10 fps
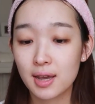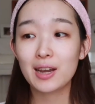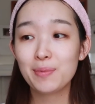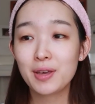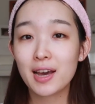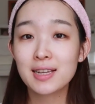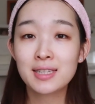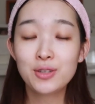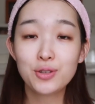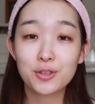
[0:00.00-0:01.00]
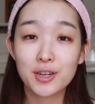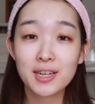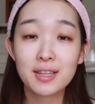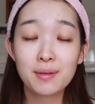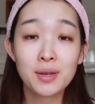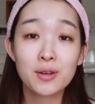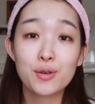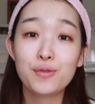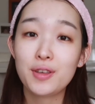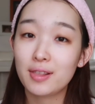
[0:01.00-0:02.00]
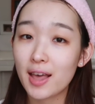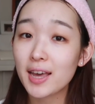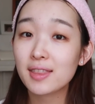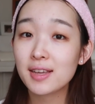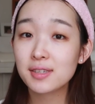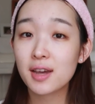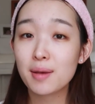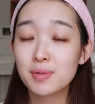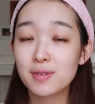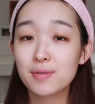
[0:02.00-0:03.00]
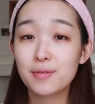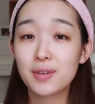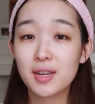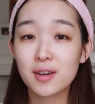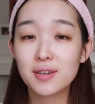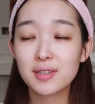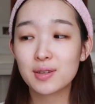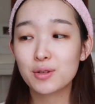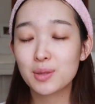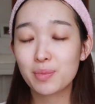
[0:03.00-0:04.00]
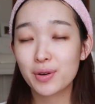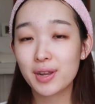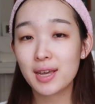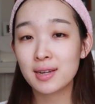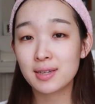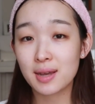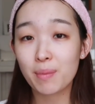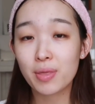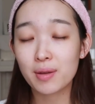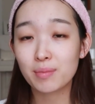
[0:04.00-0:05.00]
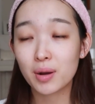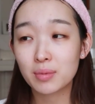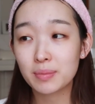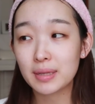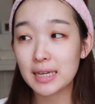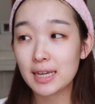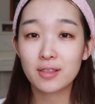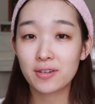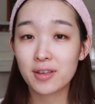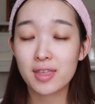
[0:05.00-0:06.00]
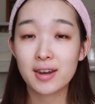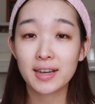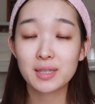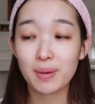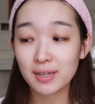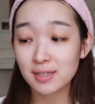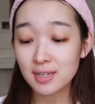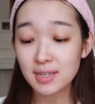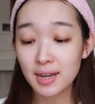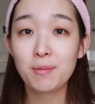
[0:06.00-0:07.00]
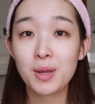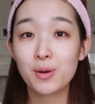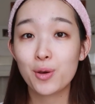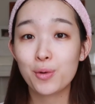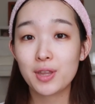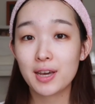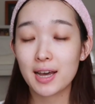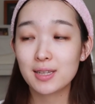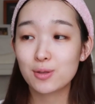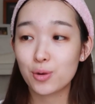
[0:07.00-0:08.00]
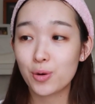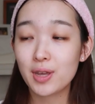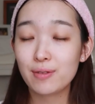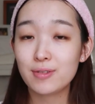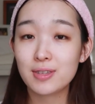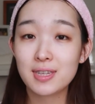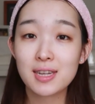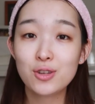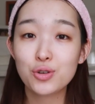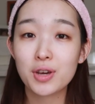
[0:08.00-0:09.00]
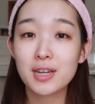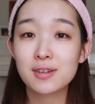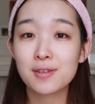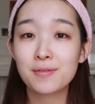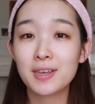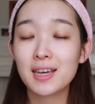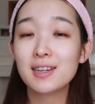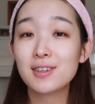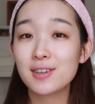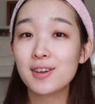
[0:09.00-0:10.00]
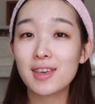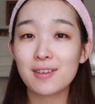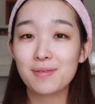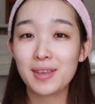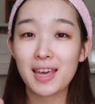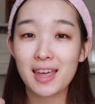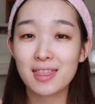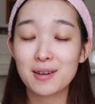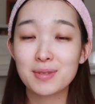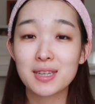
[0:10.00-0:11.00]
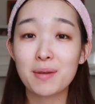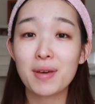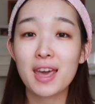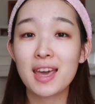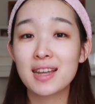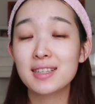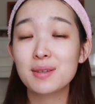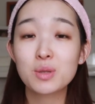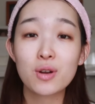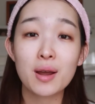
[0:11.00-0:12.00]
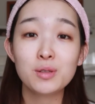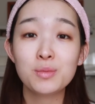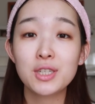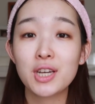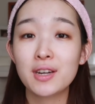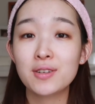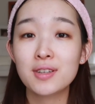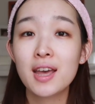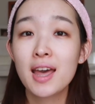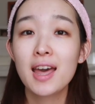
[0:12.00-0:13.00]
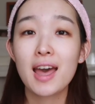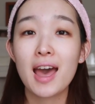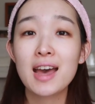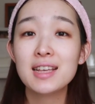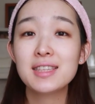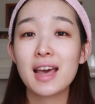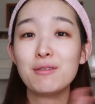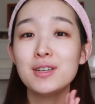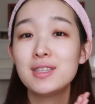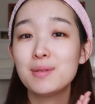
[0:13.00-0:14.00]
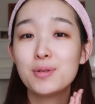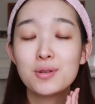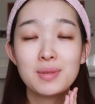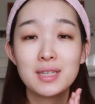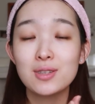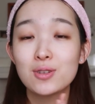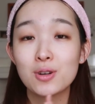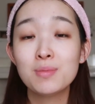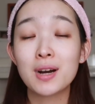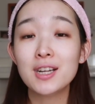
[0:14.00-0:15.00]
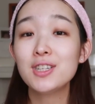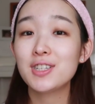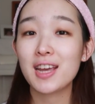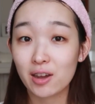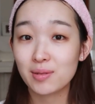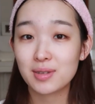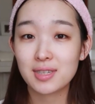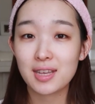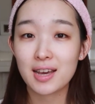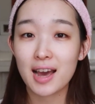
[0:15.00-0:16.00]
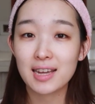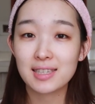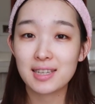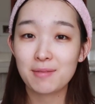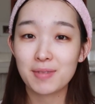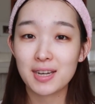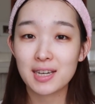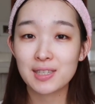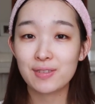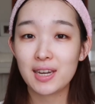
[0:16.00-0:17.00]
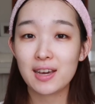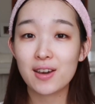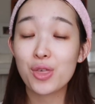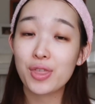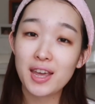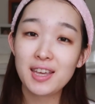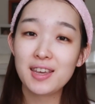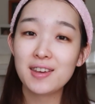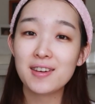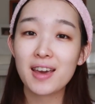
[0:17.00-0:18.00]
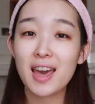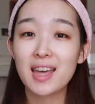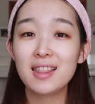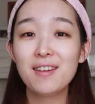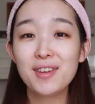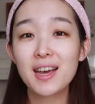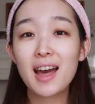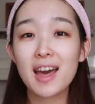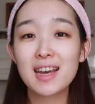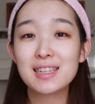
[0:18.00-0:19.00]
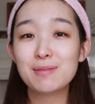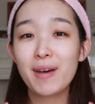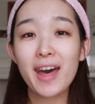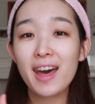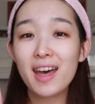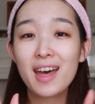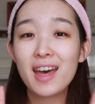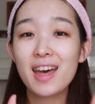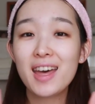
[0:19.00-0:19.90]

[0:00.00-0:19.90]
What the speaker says: I hope you guys enjoyed. Let me know if you like these types of videos. It was pretty in-depth and probably longer than I expected. Let me know what you guys thought. If you did enjoy it, don't forget to give me a thumbs up and subscribe to my channel, as that would support me so much. I hope to see you guys in my next video. Thank you and love you guys. Bye!